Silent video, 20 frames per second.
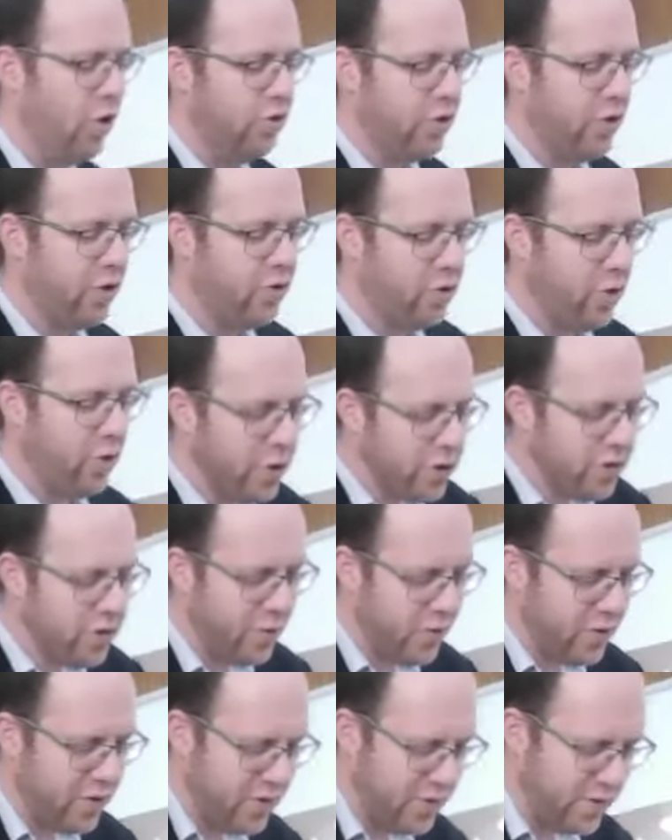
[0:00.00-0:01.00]
So the
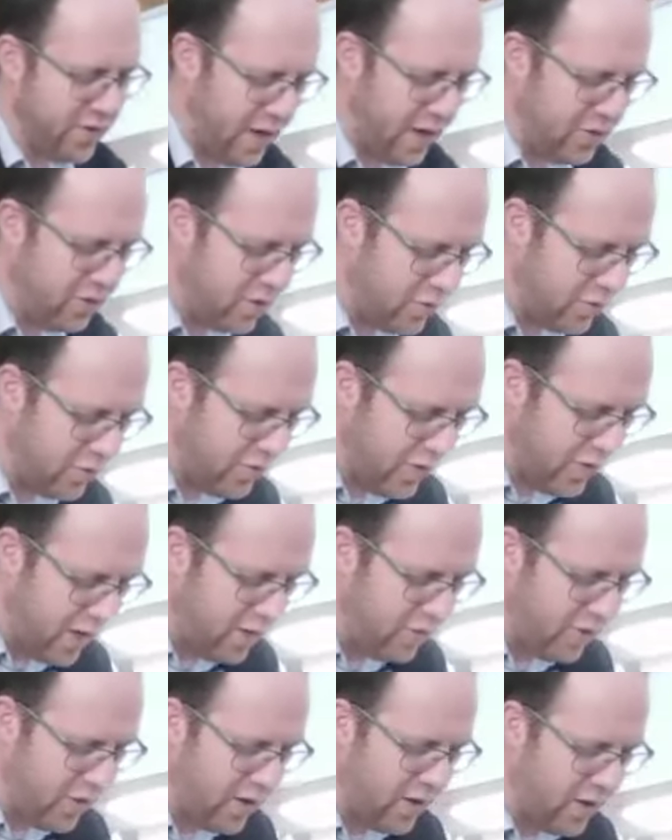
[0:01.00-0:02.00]
source for this discussion is
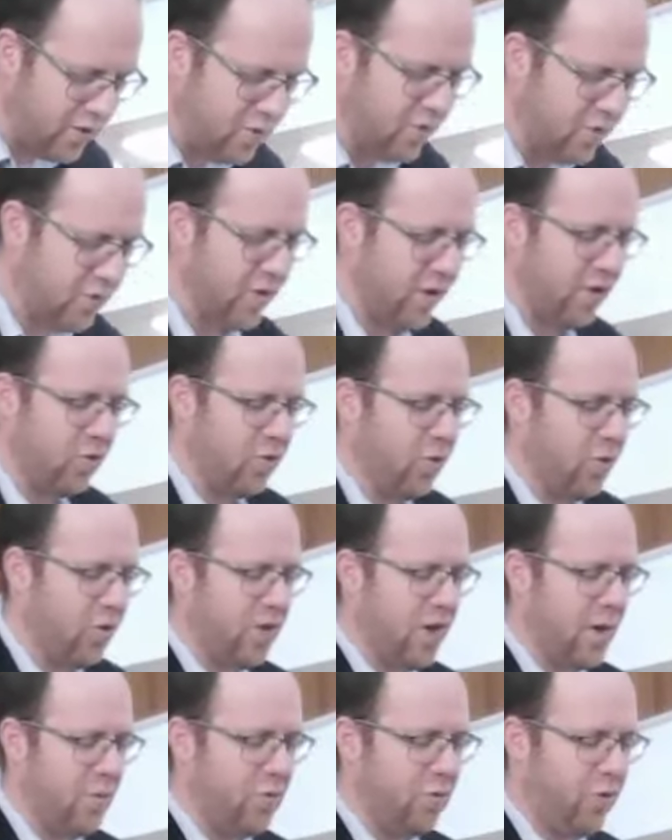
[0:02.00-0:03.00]
very, very interesting. The
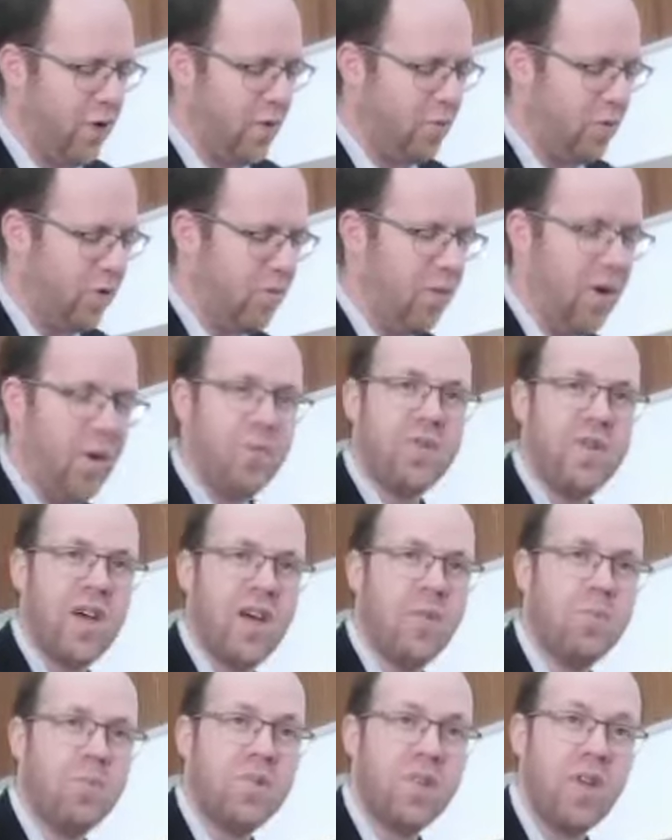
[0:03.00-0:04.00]
source comes from the Gemara
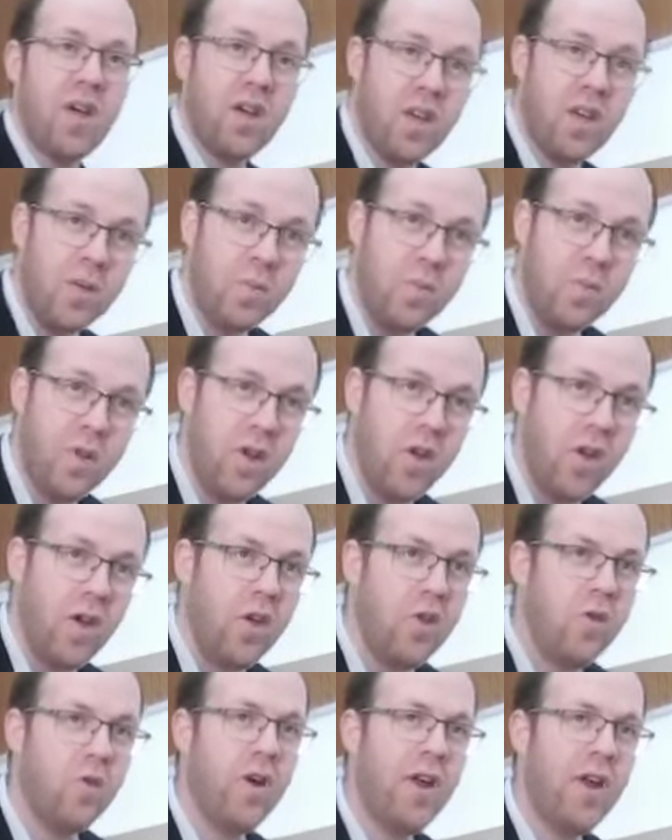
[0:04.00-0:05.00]
Masechet Psachim,
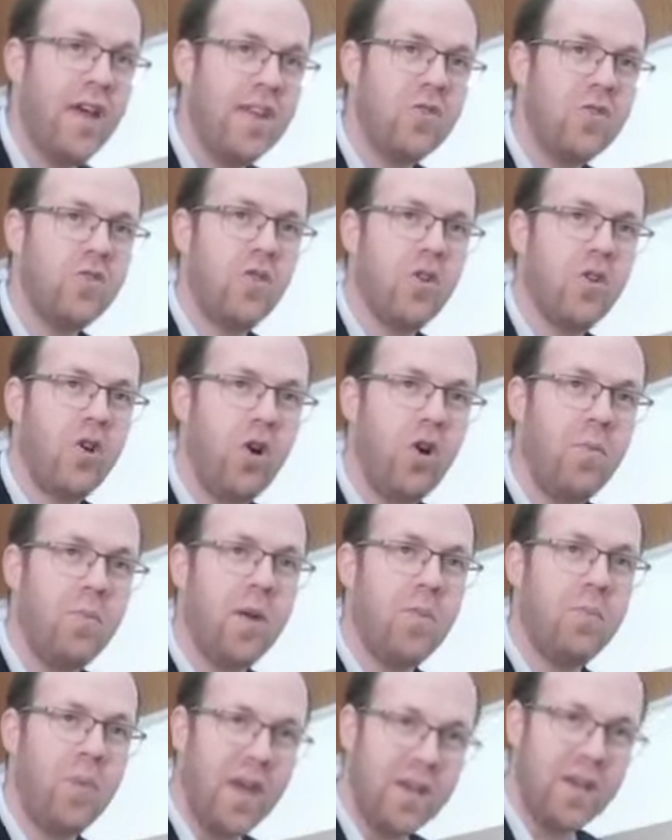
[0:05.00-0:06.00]
relating to the
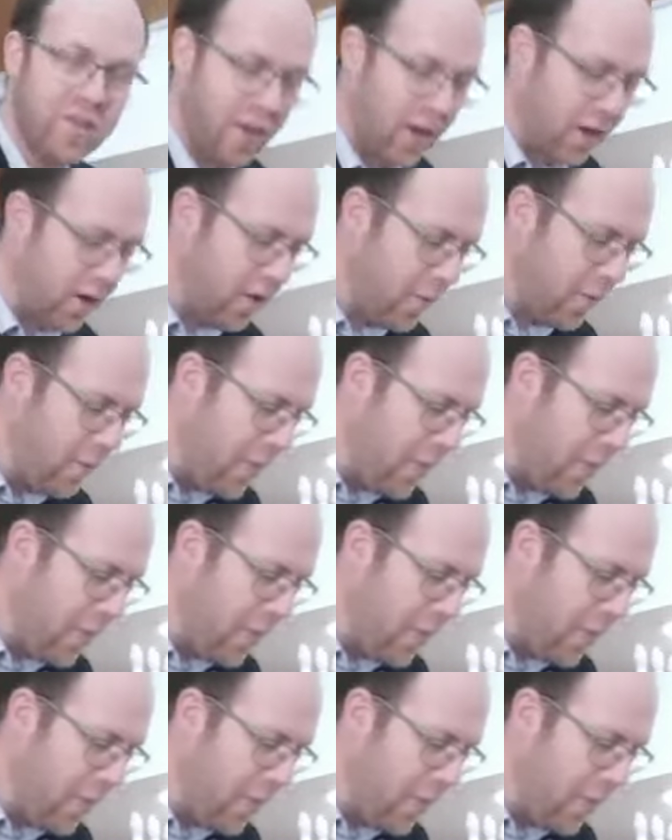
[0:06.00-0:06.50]
Korban Pesach.